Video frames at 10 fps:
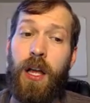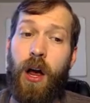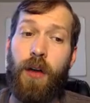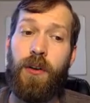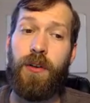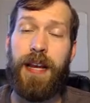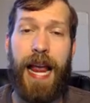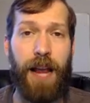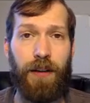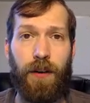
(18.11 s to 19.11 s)
other than
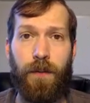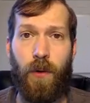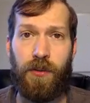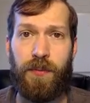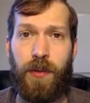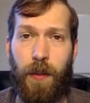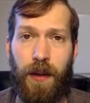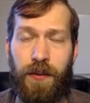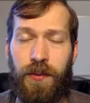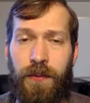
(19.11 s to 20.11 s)
having a false
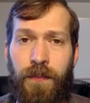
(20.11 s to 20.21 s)
premise.